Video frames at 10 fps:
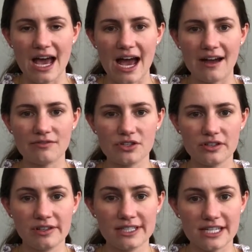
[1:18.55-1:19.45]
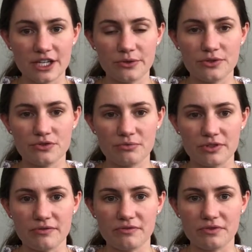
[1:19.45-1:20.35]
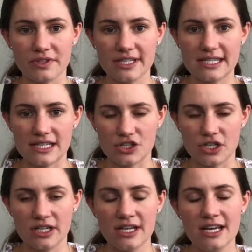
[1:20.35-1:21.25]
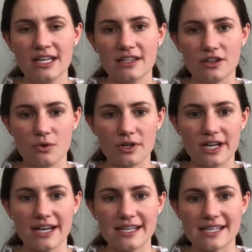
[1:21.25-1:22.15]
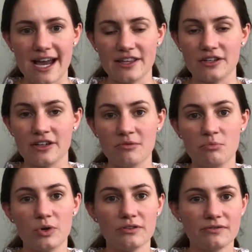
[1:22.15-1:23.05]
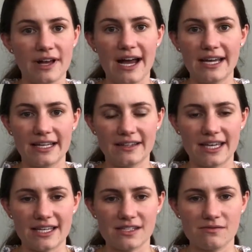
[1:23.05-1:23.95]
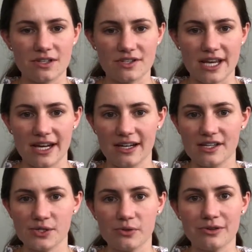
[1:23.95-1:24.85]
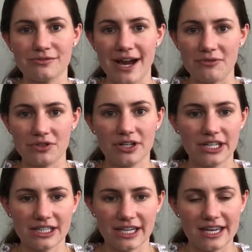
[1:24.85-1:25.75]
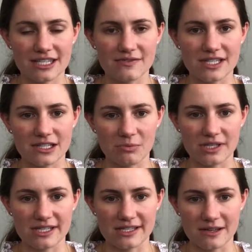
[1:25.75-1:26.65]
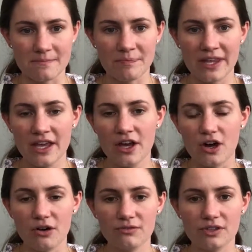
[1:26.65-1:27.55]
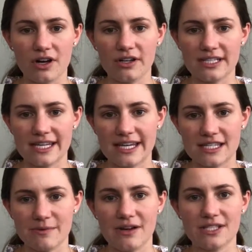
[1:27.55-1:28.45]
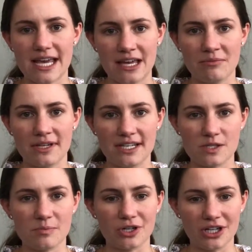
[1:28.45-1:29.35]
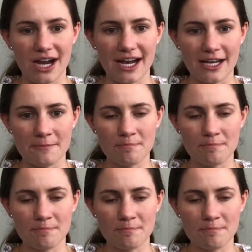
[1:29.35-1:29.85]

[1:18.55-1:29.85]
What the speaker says: After the lenticule is removed through the incision, the cornea is either more flat in the case of nearsightedness or rounder in the case of astigmatism. Overall, it takes about 10 minutes per eye.